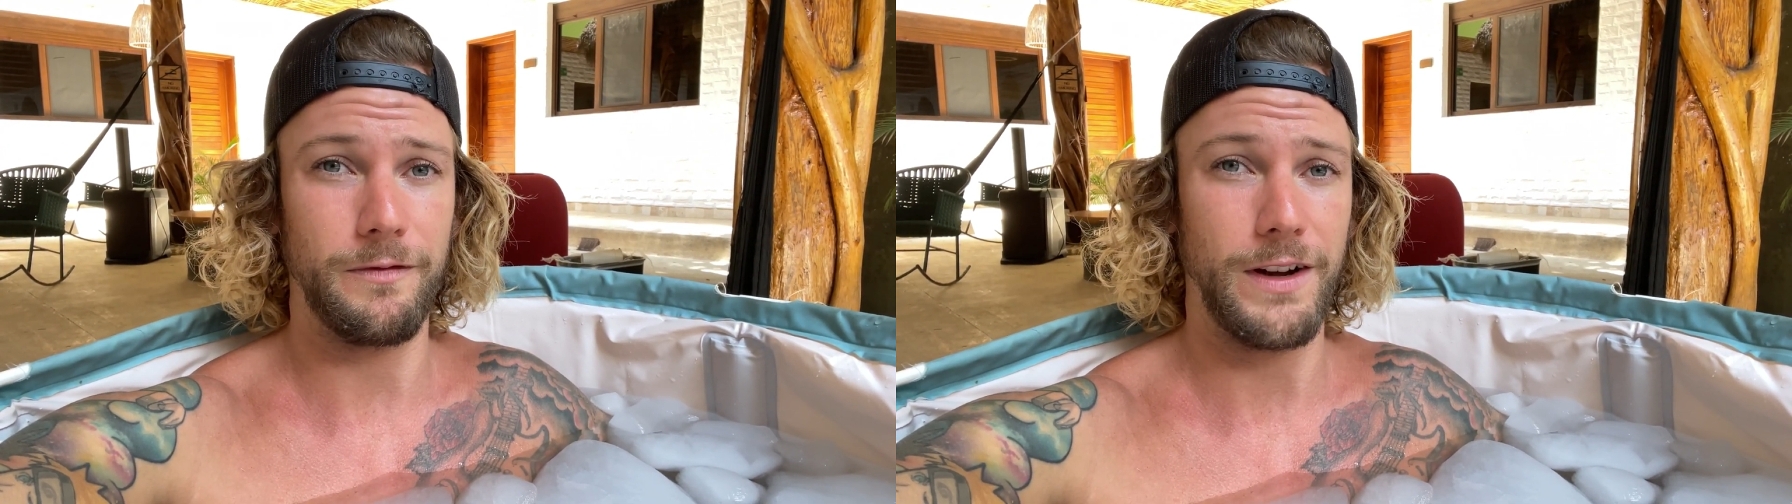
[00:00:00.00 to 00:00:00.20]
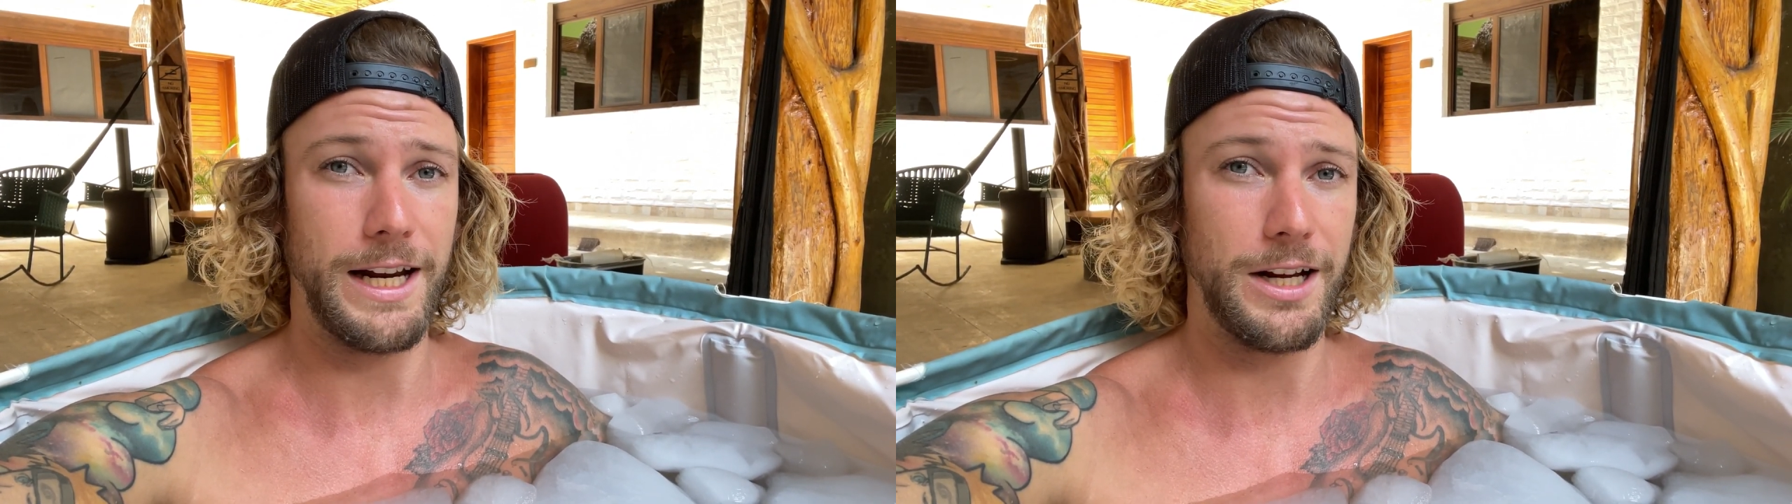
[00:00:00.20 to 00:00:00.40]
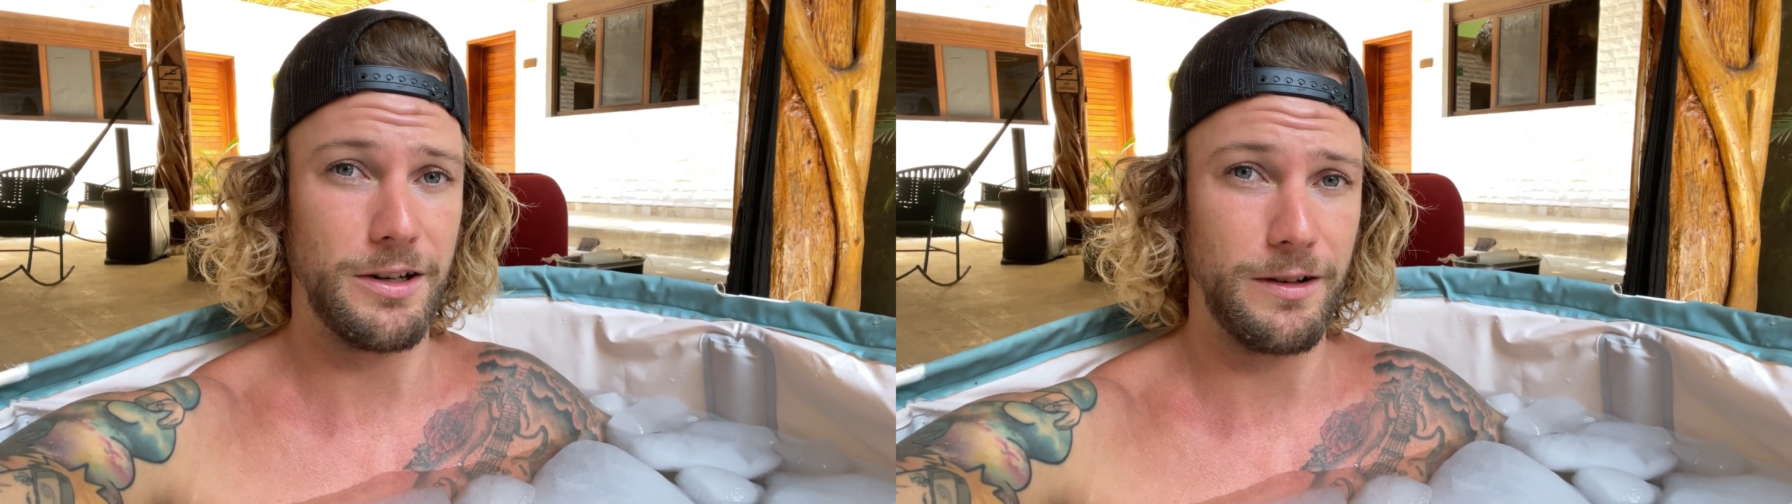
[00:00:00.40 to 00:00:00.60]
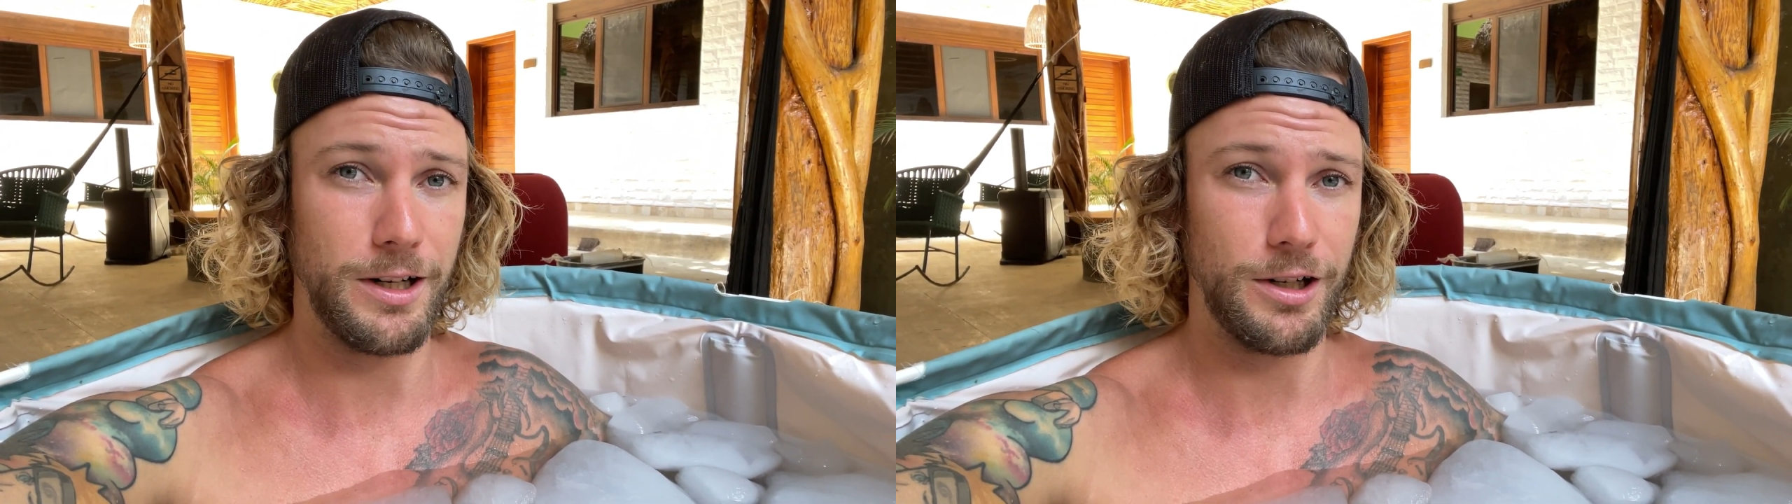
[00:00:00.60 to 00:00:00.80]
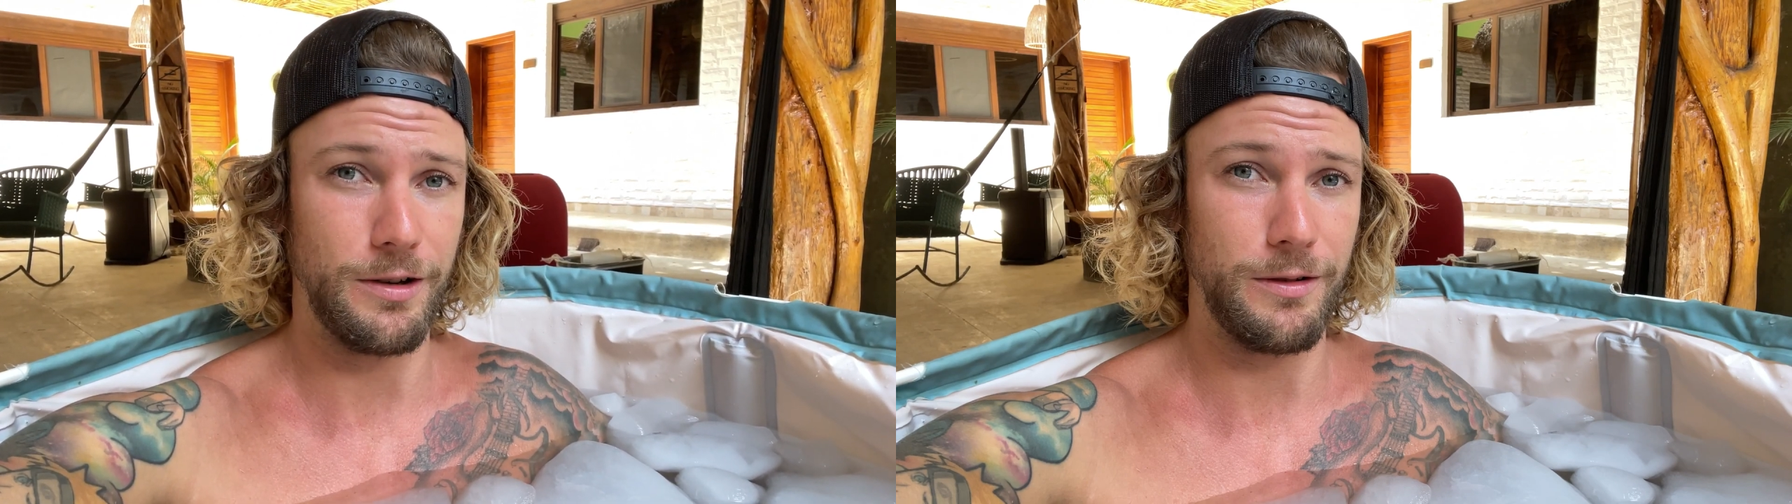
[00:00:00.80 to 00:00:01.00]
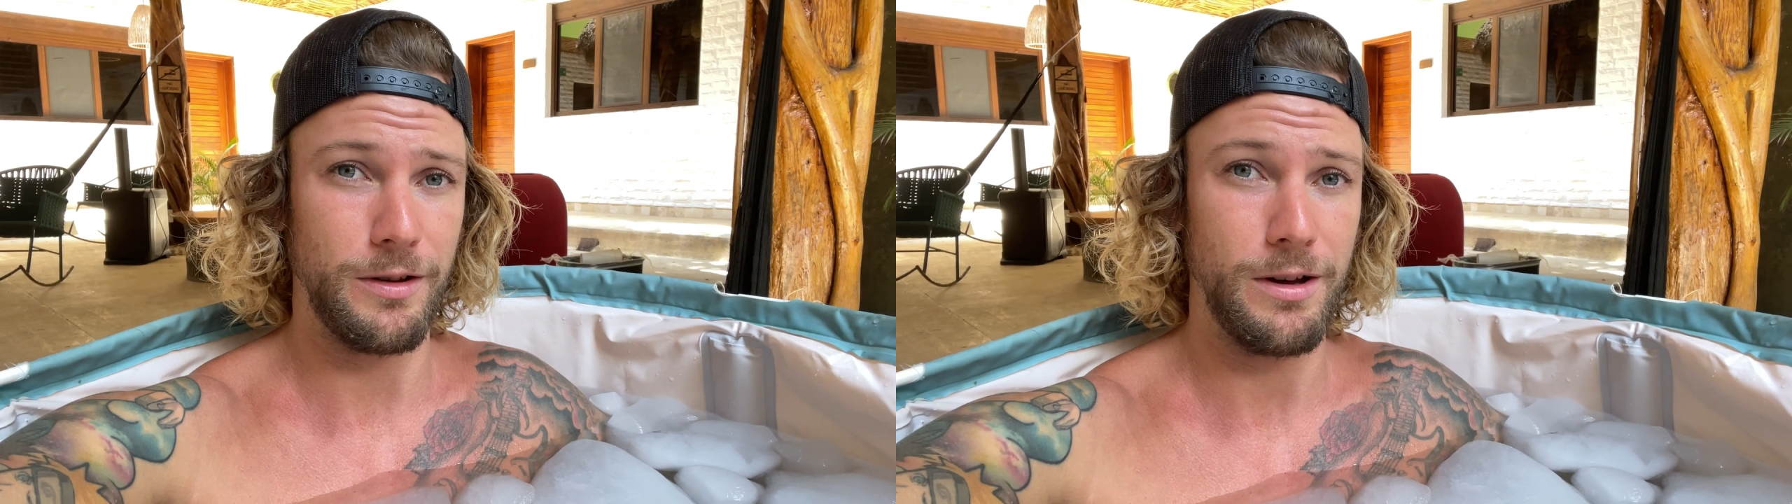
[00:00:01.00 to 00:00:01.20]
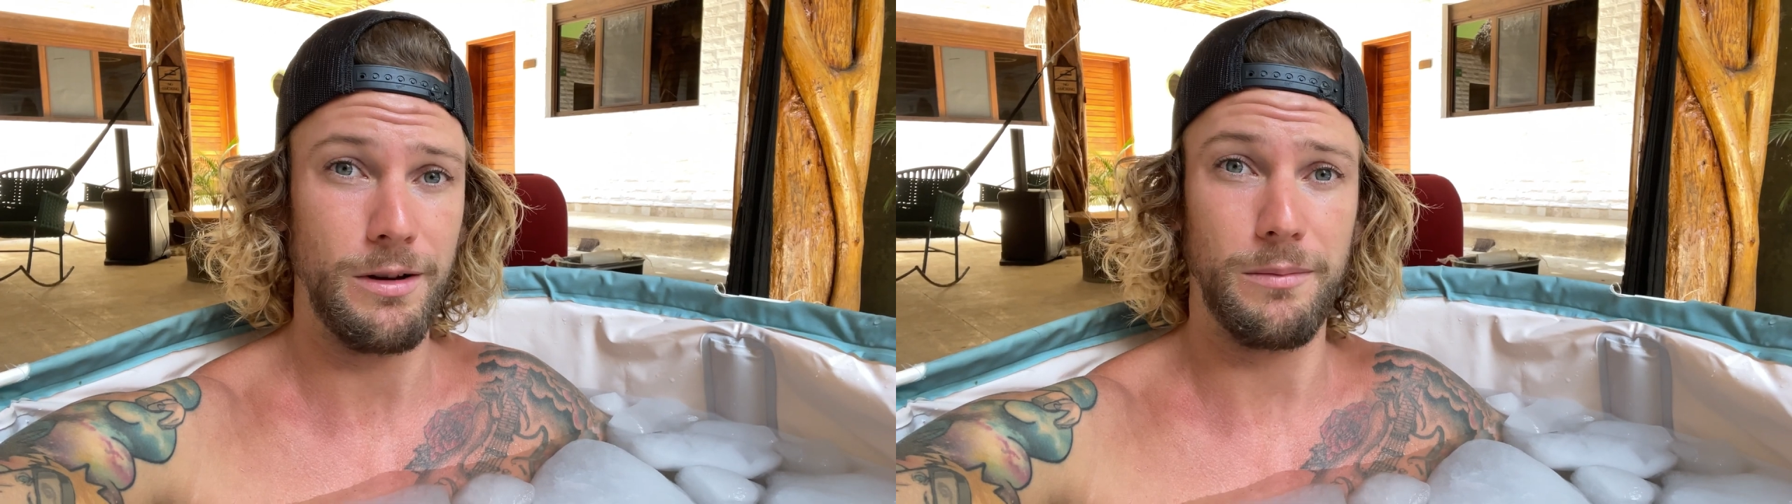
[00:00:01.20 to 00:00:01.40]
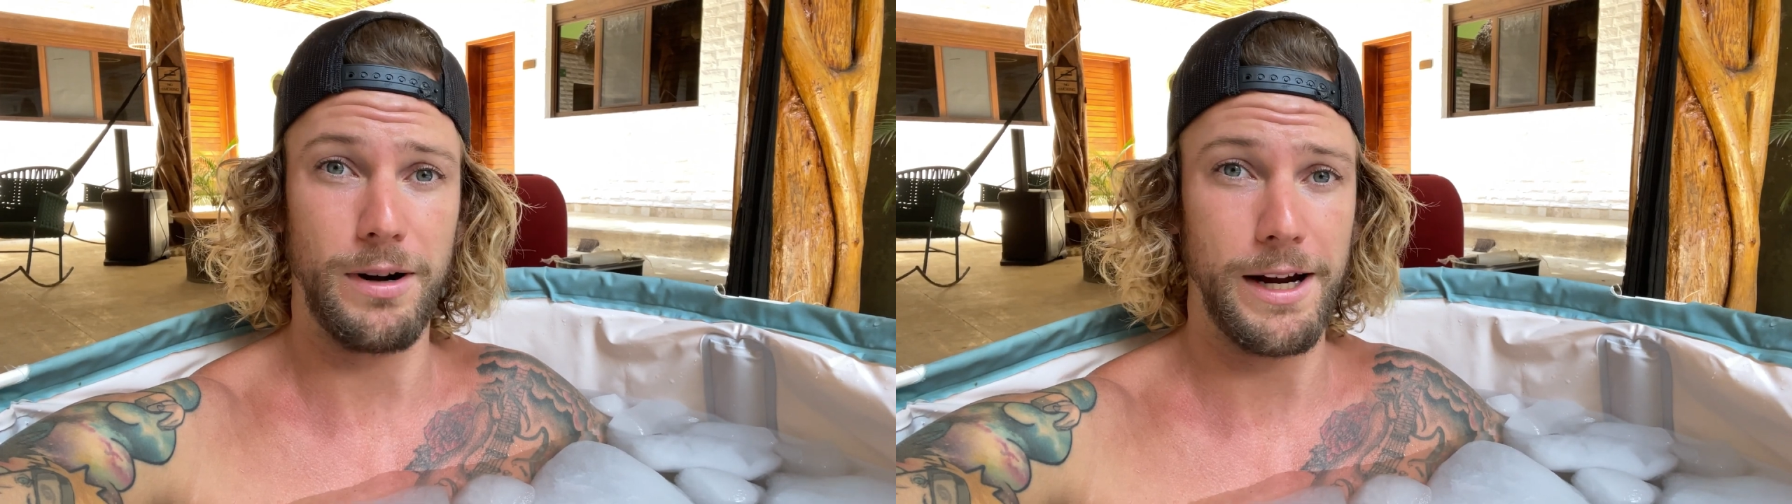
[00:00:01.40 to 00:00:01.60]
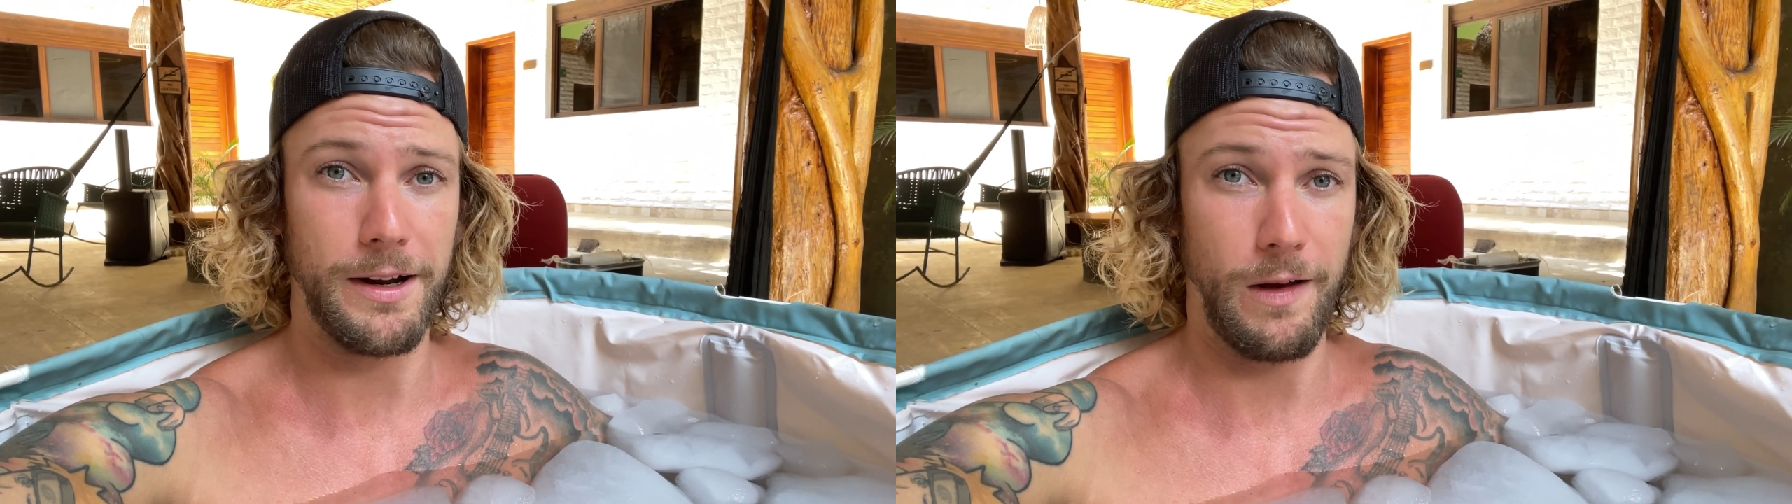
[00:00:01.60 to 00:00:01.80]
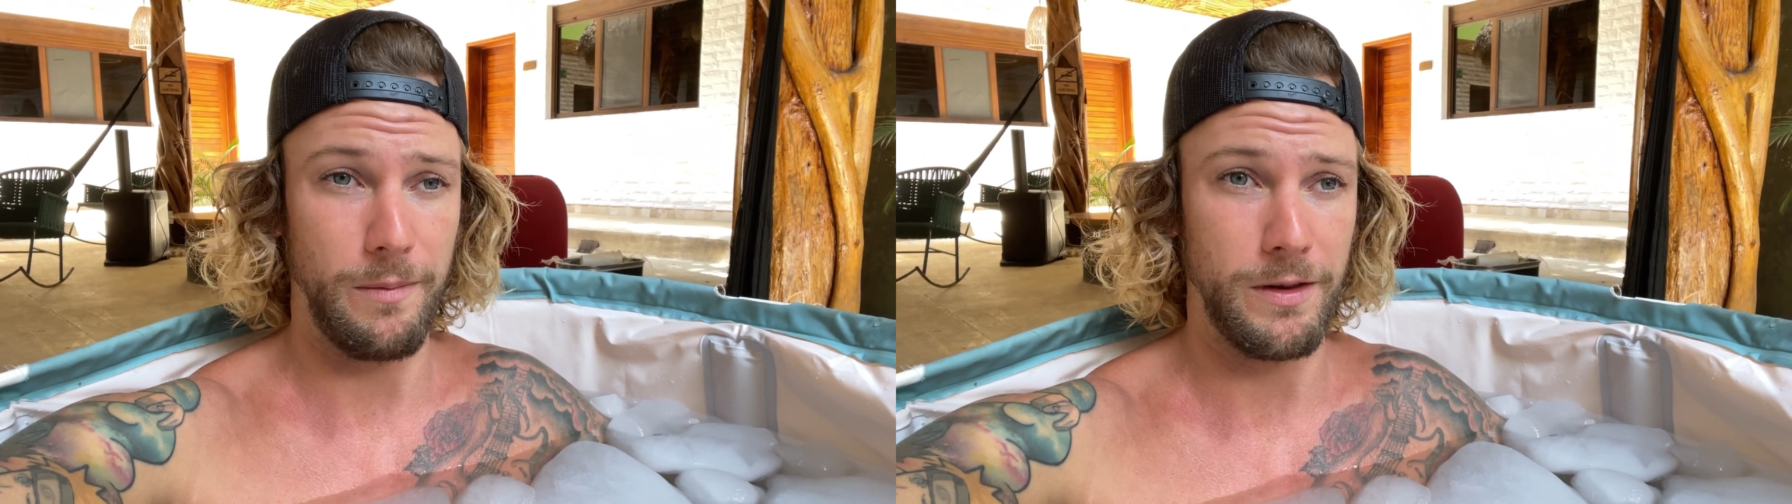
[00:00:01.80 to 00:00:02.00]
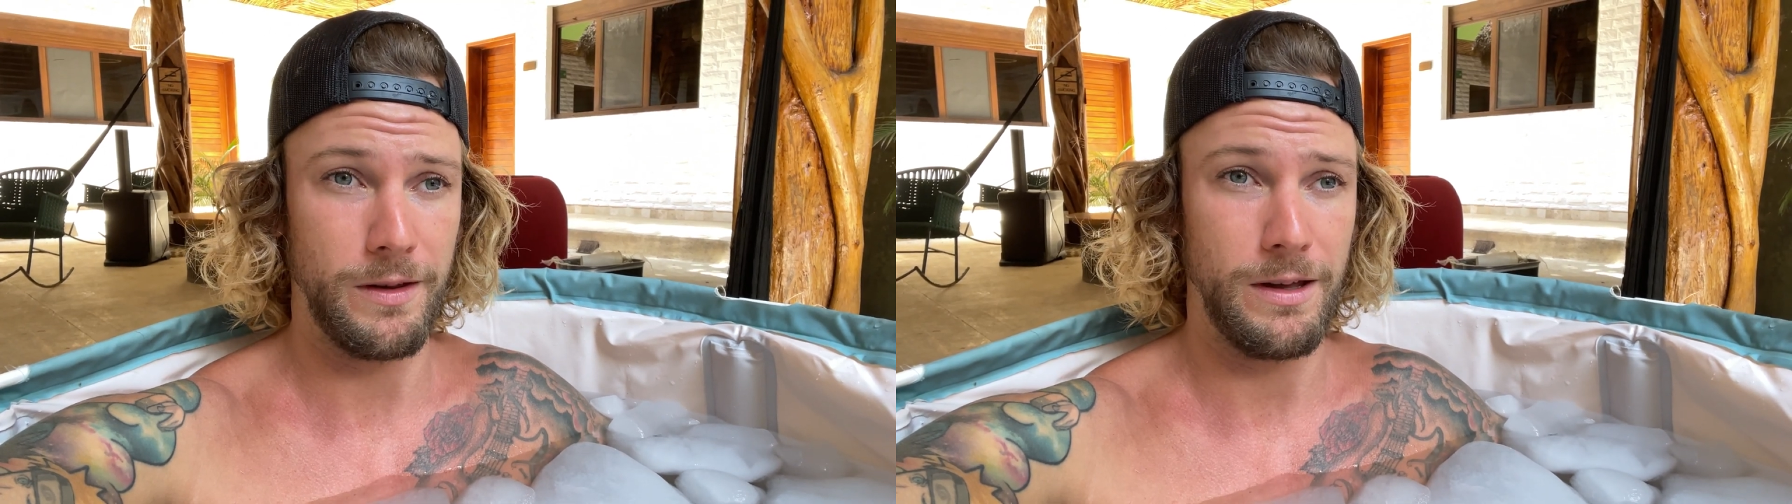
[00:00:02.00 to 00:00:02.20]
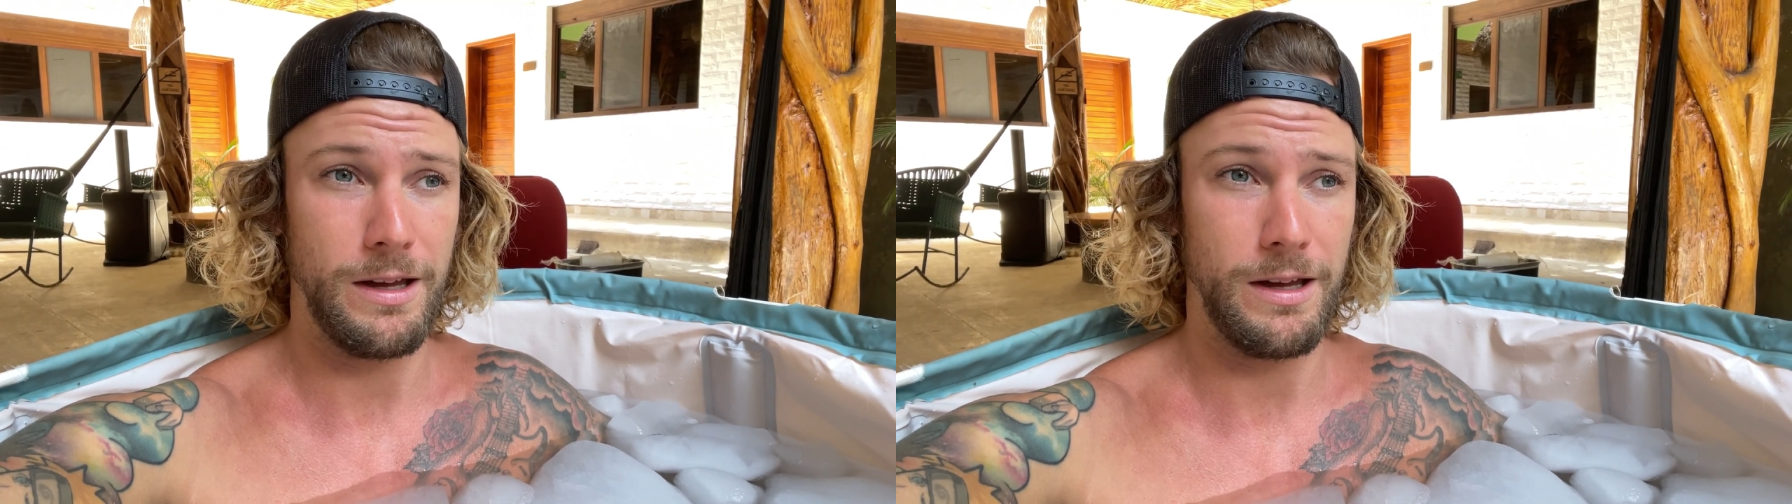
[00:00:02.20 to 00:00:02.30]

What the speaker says: financial issues, breakups,